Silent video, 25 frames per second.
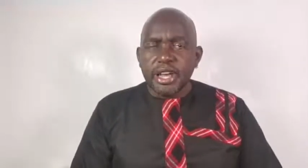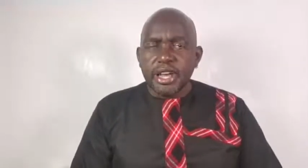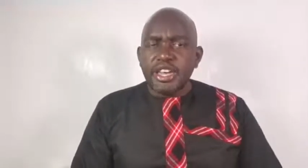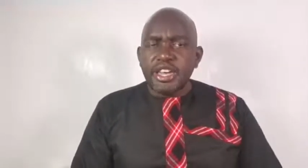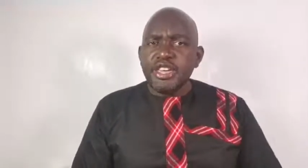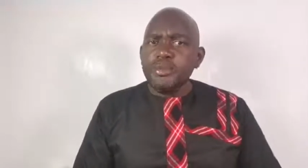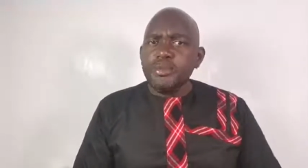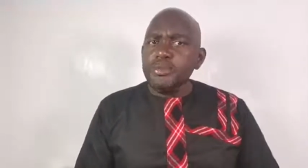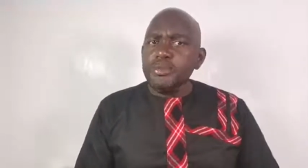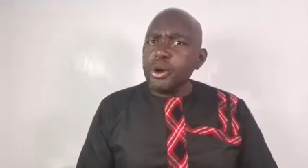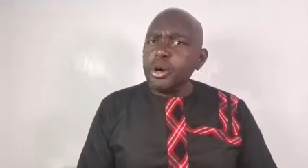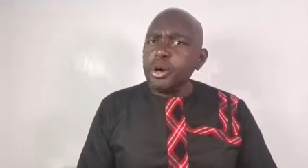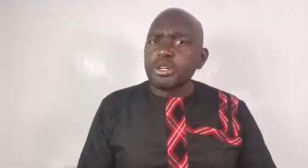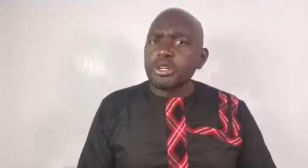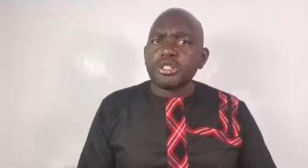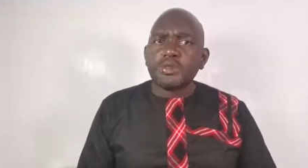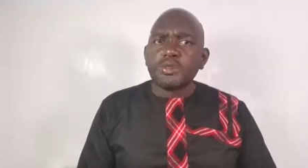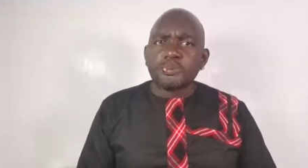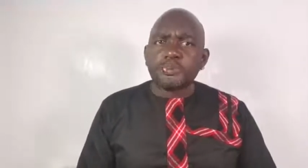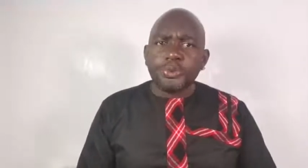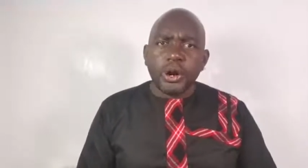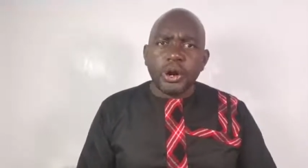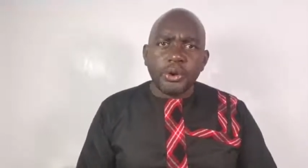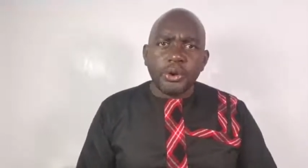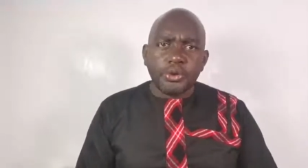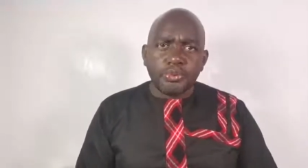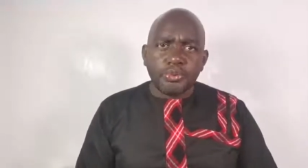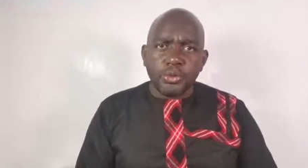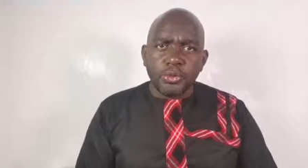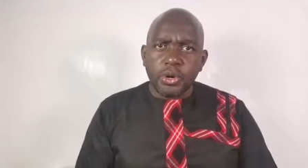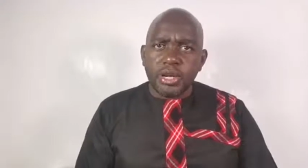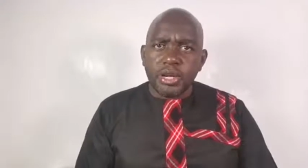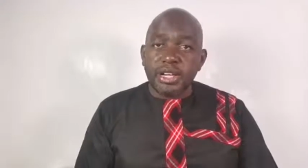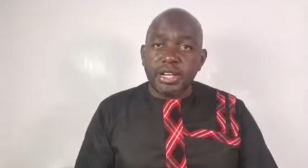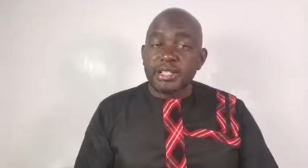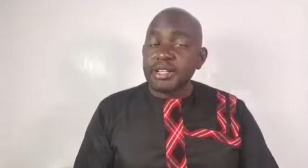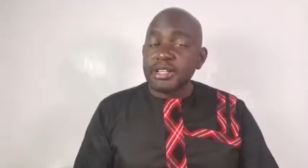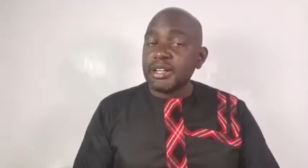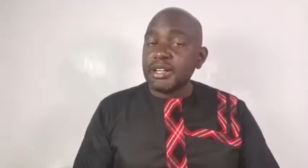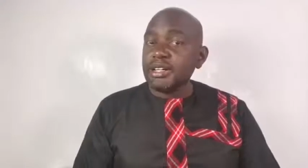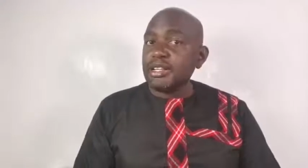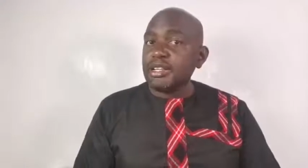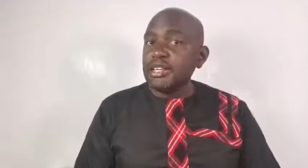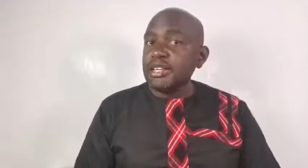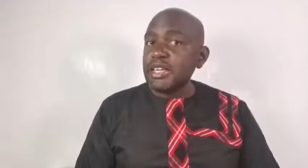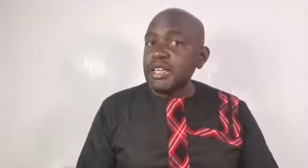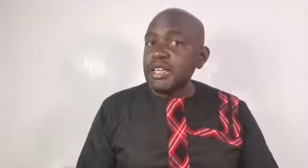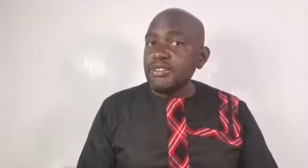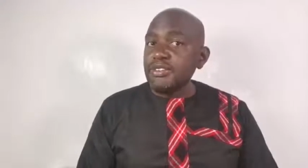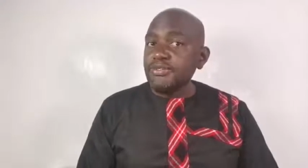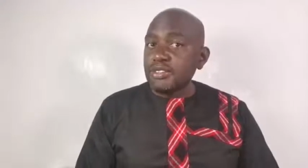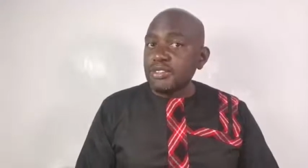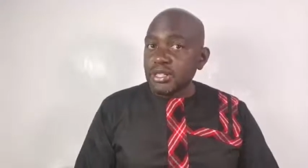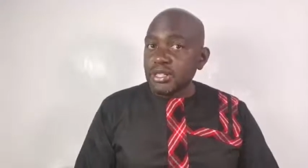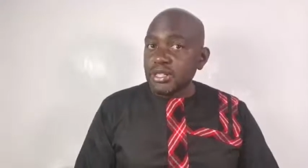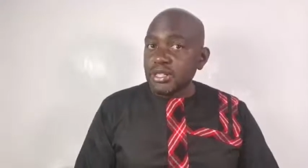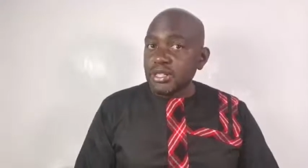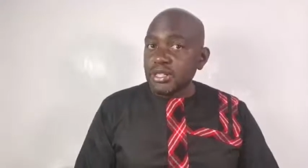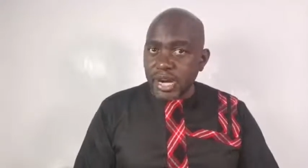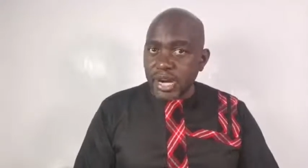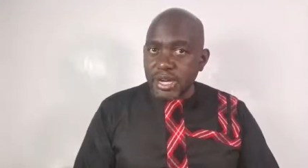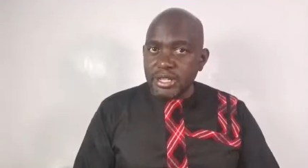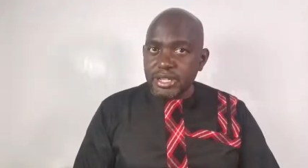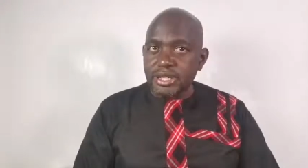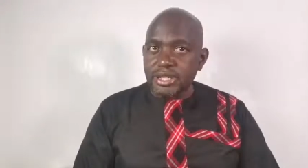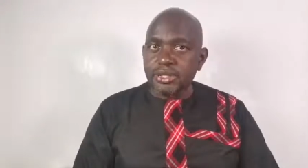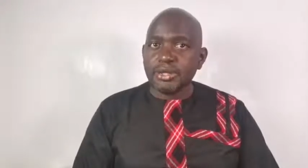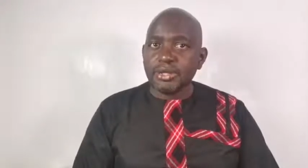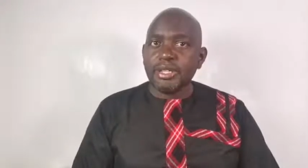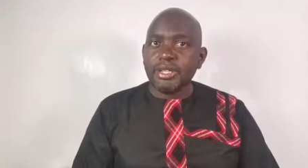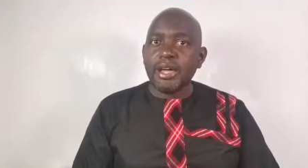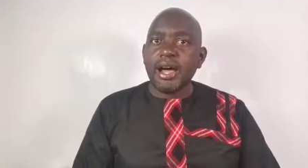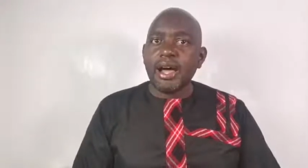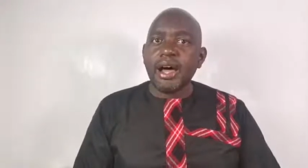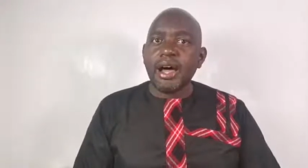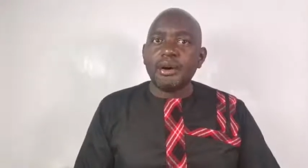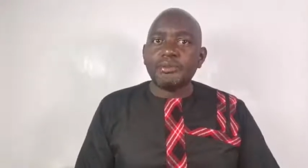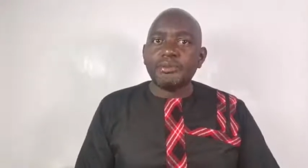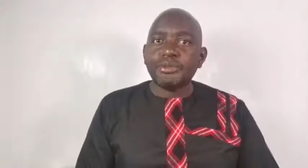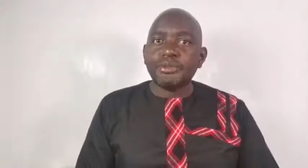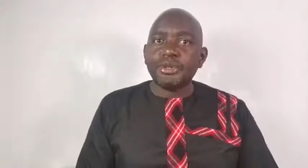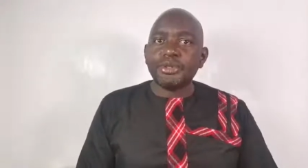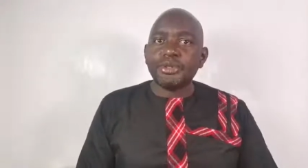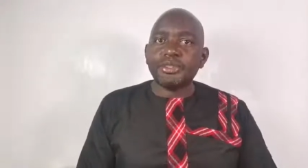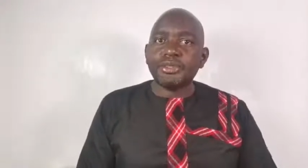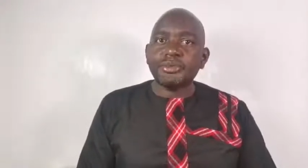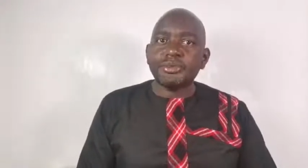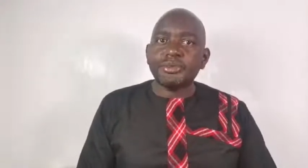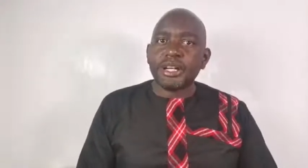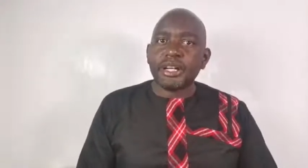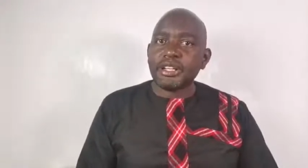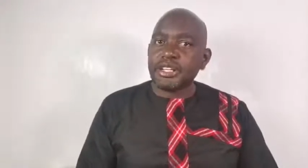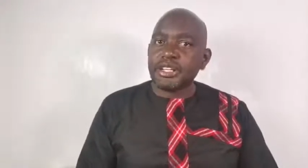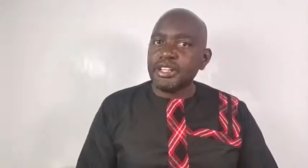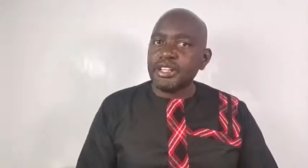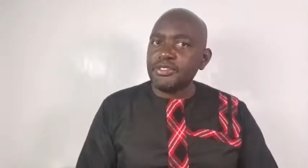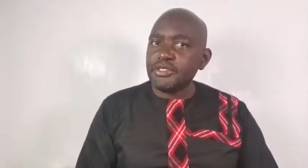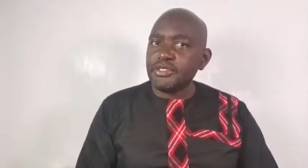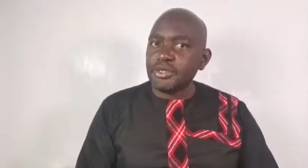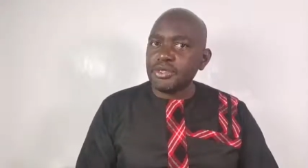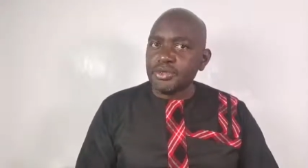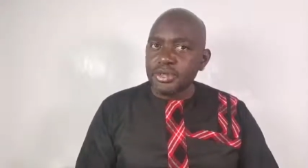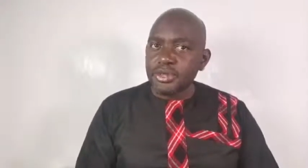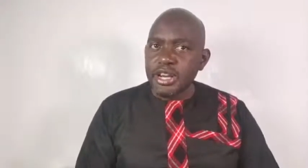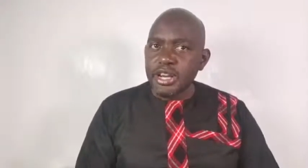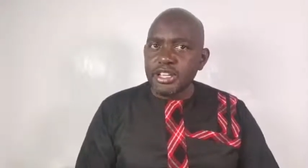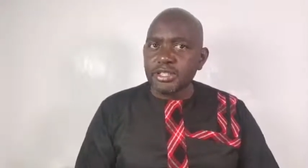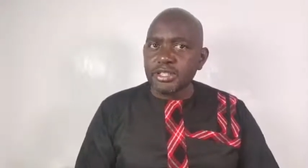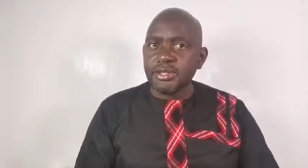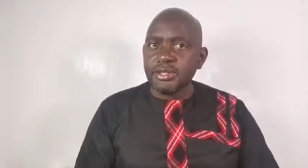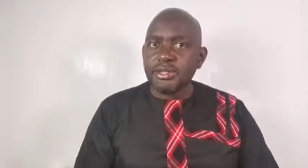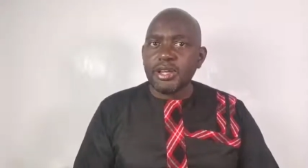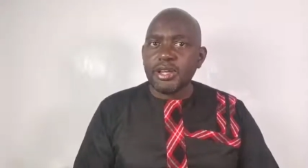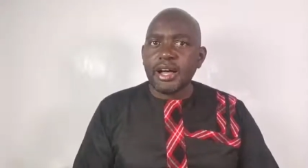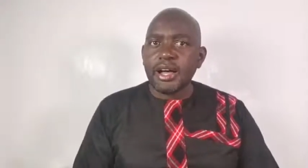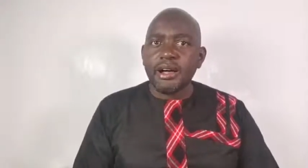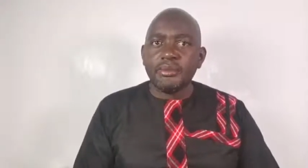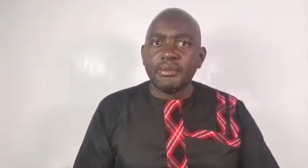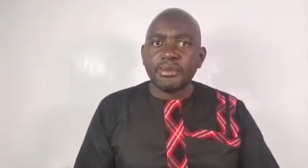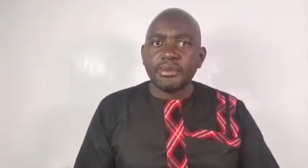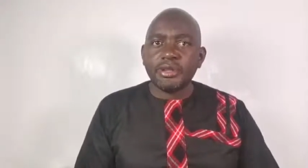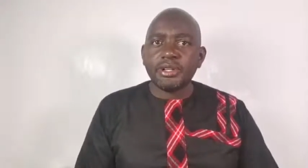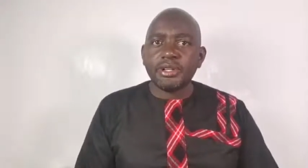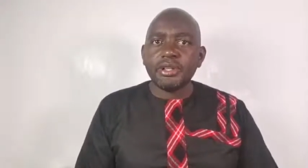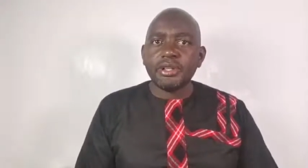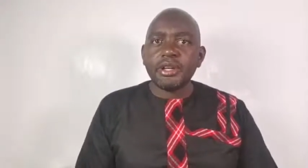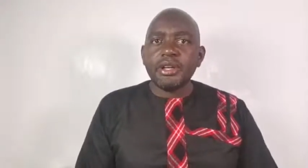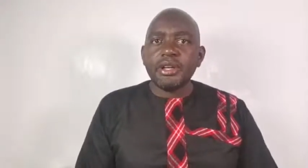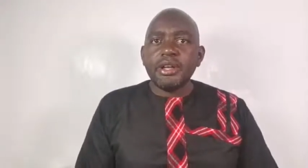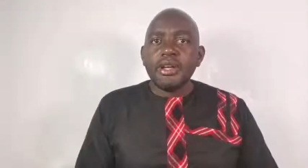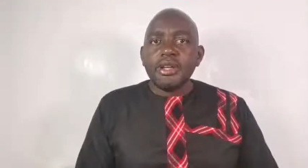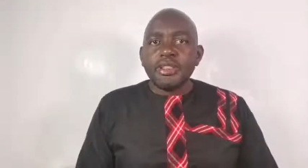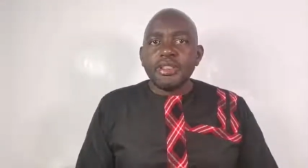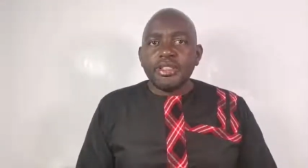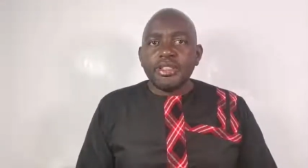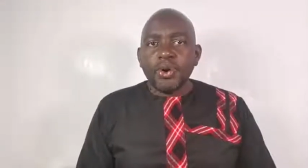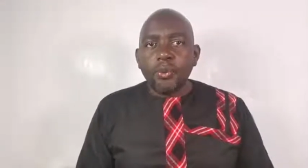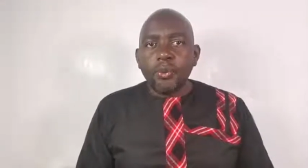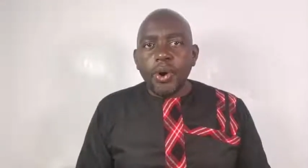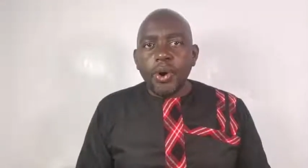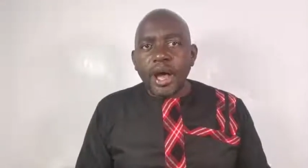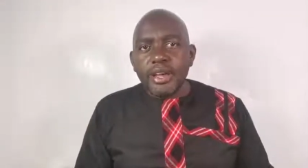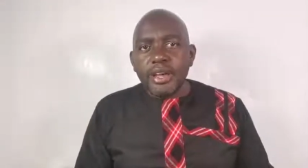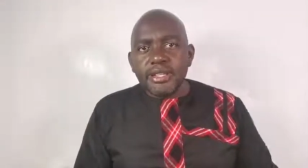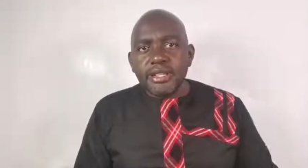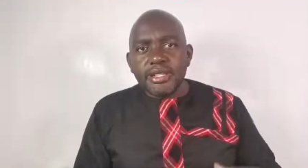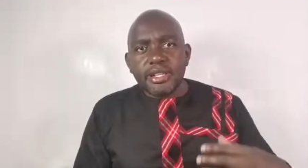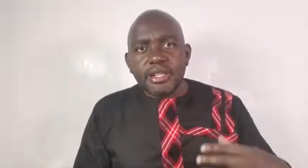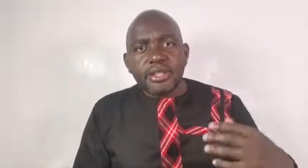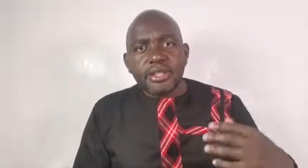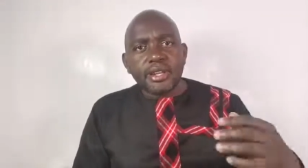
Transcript: He mocks proud mockers and gives grace to the humble, The wise